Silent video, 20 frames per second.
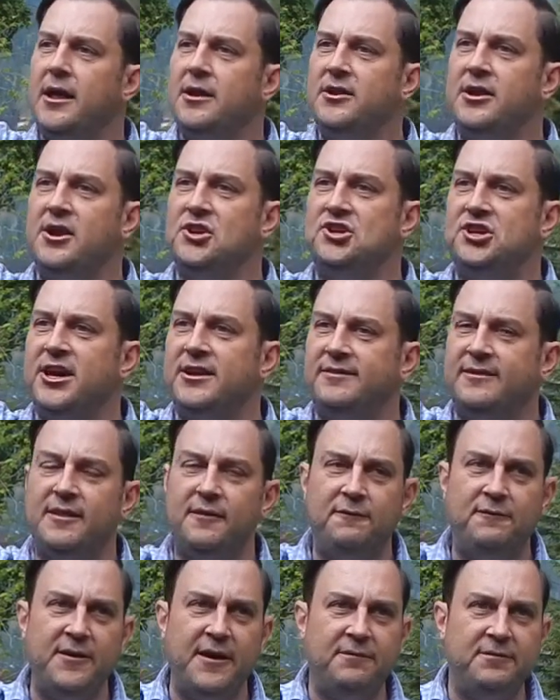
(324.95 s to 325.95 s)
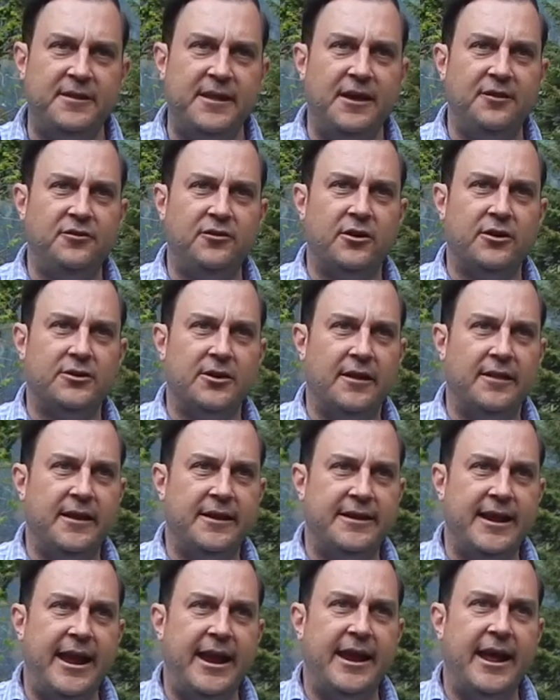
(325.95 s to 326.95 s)
to just the 5th district on the
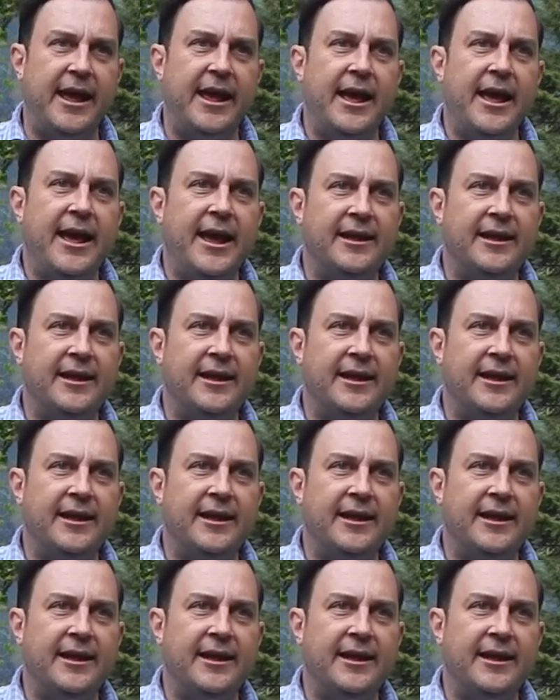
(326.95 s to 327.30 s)
data,